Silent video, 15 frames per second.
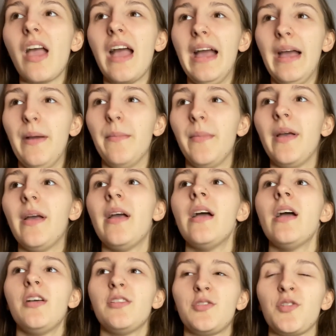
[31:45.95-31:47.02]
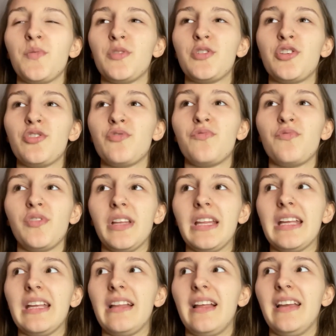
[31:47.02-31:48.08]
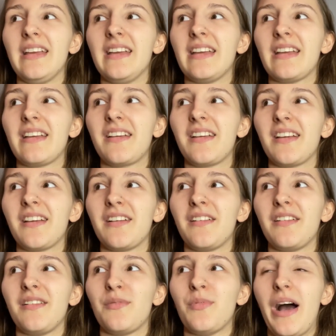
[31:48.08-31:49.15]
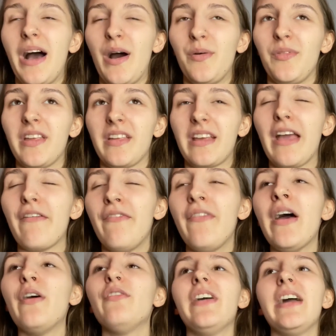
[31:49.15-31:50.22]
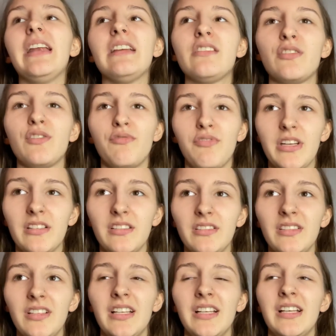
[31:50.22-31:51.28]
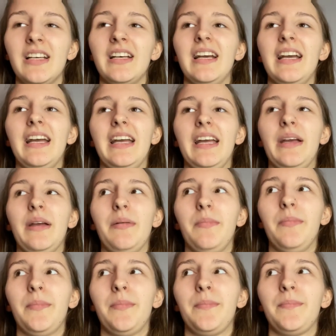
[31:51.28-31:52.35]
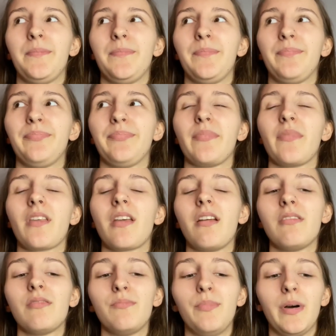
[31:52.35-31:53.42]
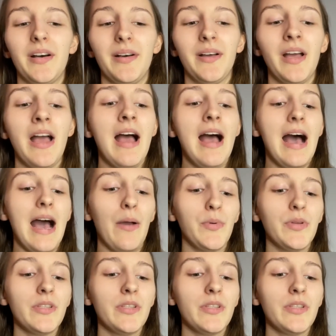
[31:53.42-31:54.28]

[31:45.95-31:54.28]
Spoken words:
So it was just really, like, wow. Like, it felt very surreal. But... If